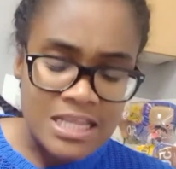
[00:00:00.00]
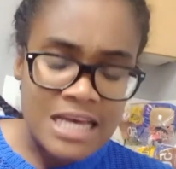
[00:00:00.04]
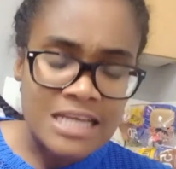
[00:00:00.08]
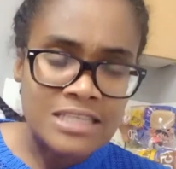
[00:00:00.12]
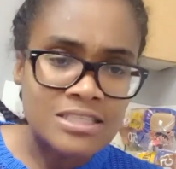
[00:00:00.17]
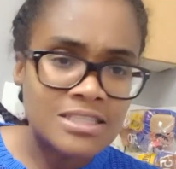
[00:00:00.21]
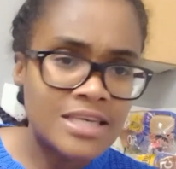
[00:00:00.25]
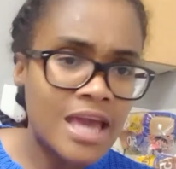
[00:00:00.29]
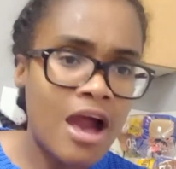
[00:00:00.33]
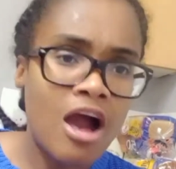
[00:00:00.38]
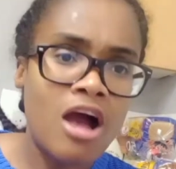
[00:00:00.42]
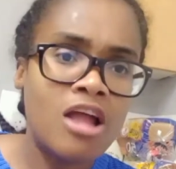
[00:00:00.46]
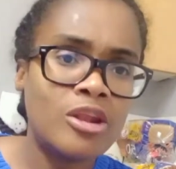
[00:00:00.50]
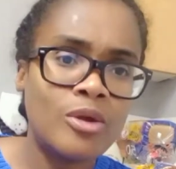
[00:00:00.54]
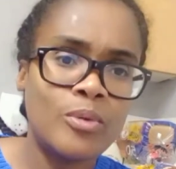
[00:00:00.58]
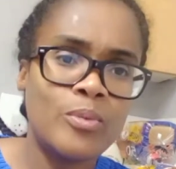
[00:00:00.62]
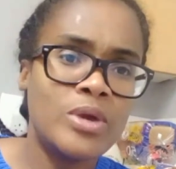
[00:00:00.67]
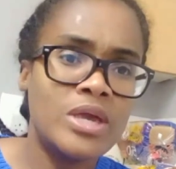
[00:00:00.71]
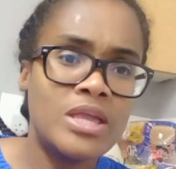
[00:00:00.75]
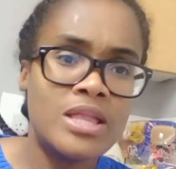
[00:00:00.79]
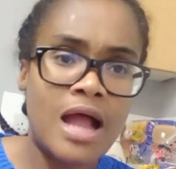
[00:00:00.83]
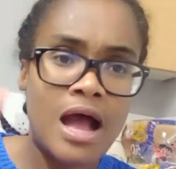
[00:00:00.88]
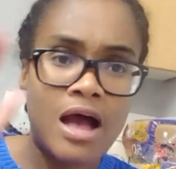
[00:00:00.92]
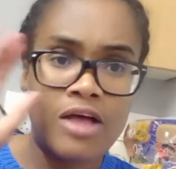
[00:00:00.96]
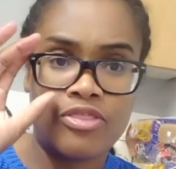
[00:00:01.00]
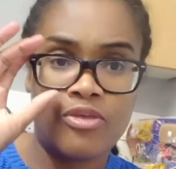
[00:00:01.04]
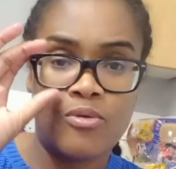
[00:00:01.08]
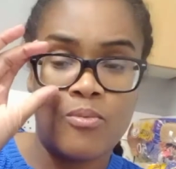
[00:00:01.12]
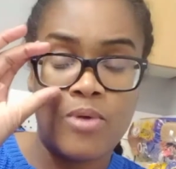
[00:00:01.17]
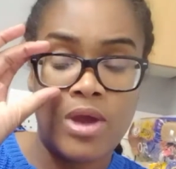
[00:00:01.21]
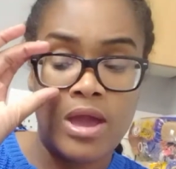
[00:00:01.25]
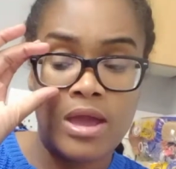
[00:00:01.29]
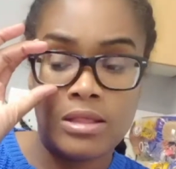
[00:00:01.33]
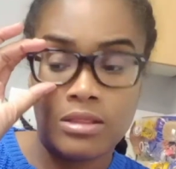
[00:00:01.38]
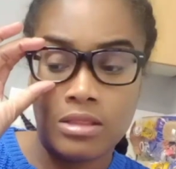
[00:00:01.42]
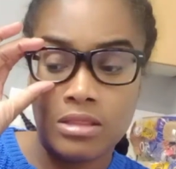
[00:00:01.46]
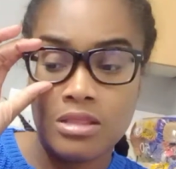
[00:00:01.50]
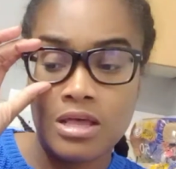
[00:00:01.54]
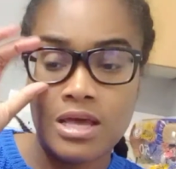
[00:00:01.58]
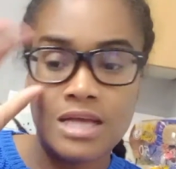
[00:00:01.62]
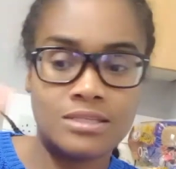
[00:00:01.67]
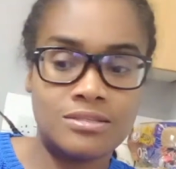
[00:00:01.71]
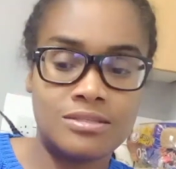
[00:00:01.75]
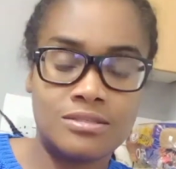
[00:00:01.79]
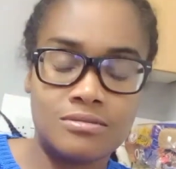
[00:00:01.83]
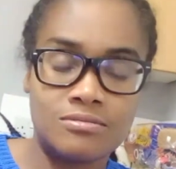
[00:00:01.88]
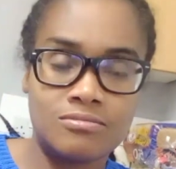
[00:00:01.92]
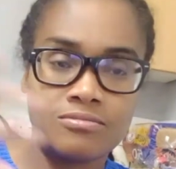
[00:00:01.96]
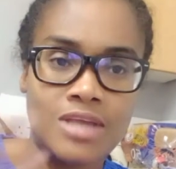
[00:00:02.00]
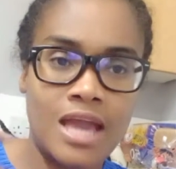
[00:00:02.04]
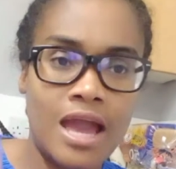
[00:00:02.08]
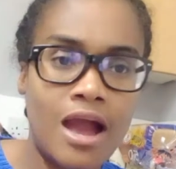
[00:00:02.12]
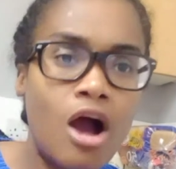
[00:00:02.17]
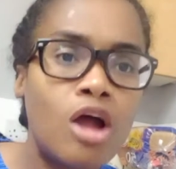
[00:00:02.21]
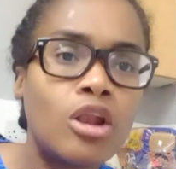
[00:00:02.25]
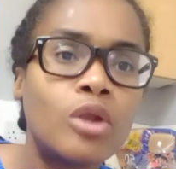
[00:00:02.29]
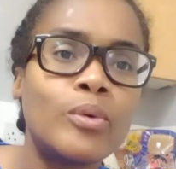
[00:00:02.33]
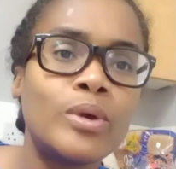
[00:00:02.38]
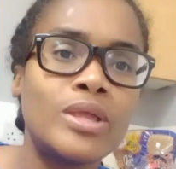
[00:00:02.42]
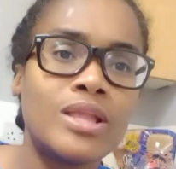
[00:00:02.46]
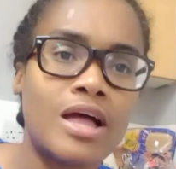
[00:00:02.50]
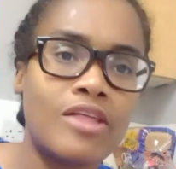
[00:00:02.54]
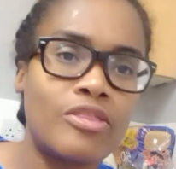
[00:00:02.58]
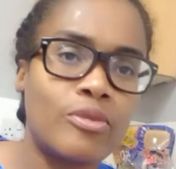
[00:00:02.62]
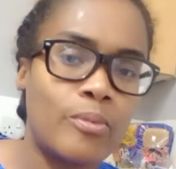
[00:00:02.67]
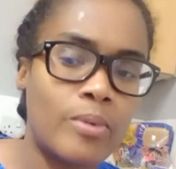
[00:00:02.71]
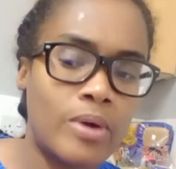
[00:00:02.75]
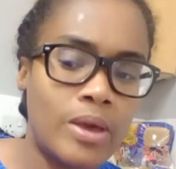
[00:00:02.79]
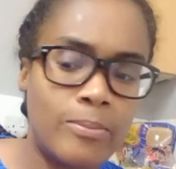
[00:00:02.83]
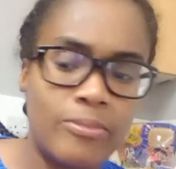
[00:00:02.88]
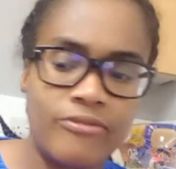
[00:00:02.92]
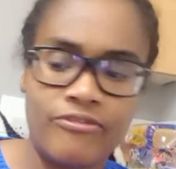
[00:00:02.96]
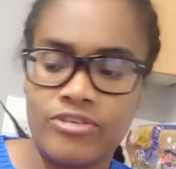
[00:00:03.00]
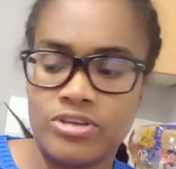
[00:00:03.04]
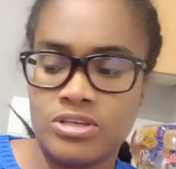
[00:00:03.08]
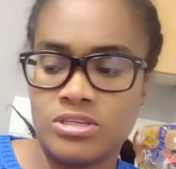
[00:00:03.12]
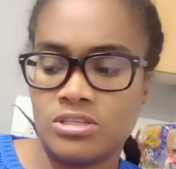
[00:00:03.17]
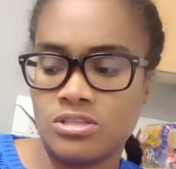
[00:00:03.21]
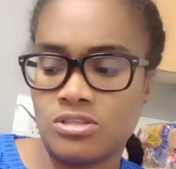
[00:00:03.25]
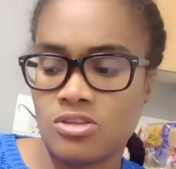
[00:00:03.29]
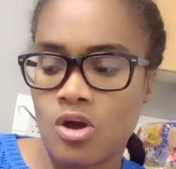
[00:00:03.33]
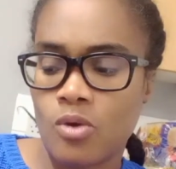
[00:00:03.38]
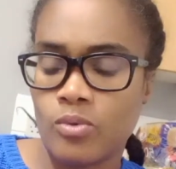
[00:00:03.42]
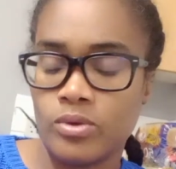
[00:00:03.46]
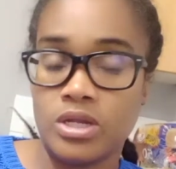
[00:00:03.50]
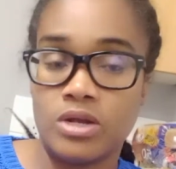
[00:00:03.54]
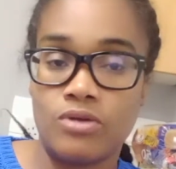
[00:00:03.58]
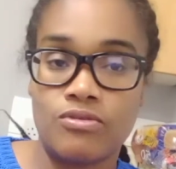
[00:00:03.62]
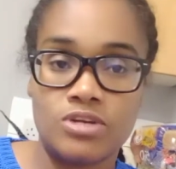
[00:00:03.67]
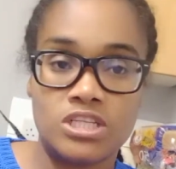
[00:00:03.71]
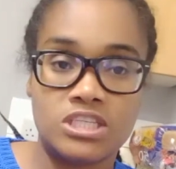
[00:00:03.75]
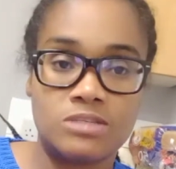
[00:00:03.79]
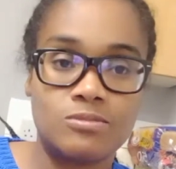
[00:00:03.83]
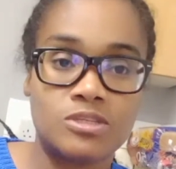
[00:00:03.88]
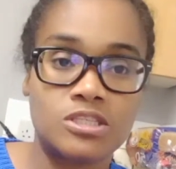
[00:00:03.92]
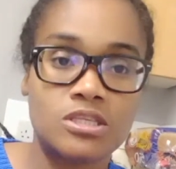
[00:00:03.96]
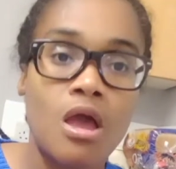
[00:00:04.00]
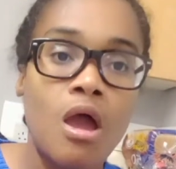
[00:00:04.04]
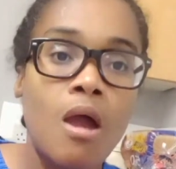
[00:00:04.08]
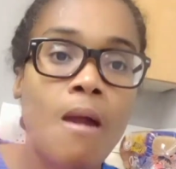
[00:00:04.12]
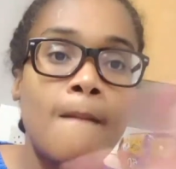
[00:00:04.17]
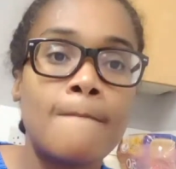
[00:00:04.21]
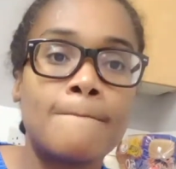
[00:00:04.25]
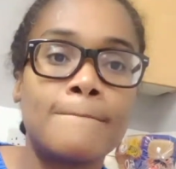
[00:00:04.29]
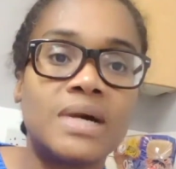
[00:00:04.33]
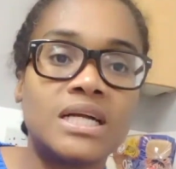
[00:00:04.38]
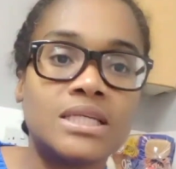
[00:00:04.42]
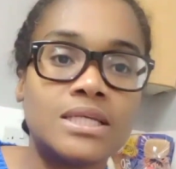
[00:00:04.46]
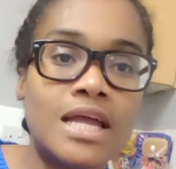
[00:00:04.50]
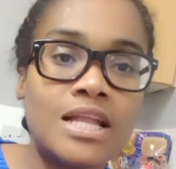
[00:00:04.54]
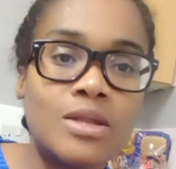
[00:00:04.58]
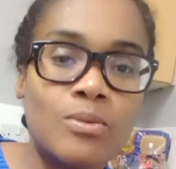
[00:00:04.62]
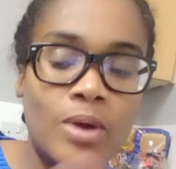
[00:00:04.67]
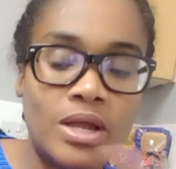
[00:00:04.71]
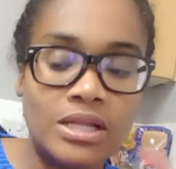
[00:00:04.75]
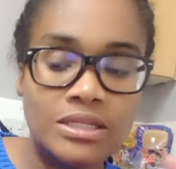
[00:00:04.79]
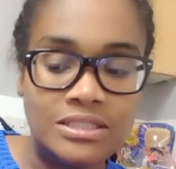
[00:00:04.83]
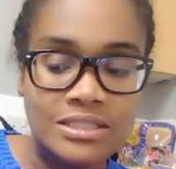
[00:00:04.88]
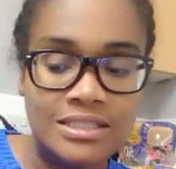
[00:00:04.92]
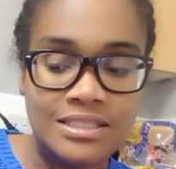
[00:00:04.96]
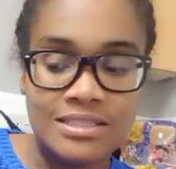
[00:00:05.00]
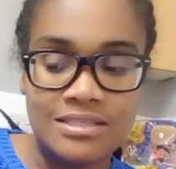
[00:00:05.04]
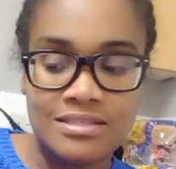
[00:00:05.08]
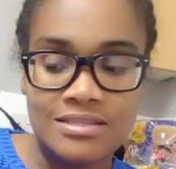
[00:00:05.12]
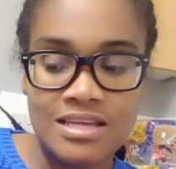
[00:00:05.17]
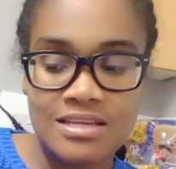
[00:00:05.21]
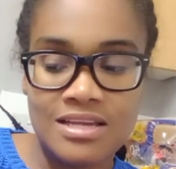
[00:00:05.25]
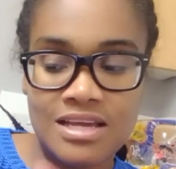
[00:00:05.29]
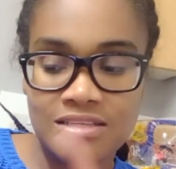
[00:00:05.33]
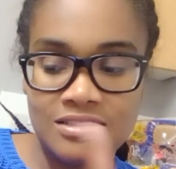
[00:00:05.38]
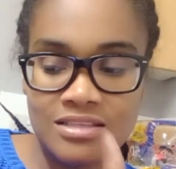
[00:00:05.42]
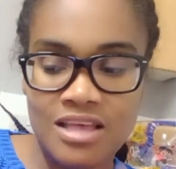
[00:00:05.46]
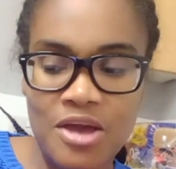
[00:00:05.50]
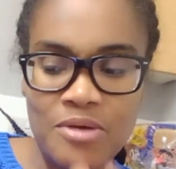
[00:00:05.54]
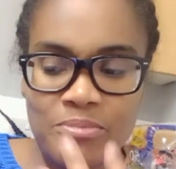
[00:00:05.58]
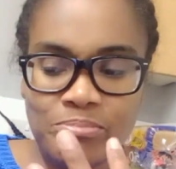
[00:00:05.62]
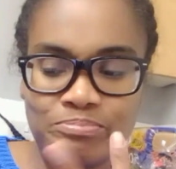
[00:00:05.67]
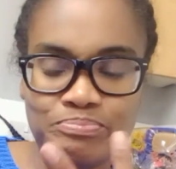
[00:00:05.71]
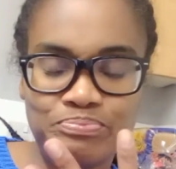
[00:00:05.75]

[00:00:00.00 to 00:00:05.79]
Let's get Halloween out of the way. Let's get Halloween out of the way before you start with Christmas. But anyway, his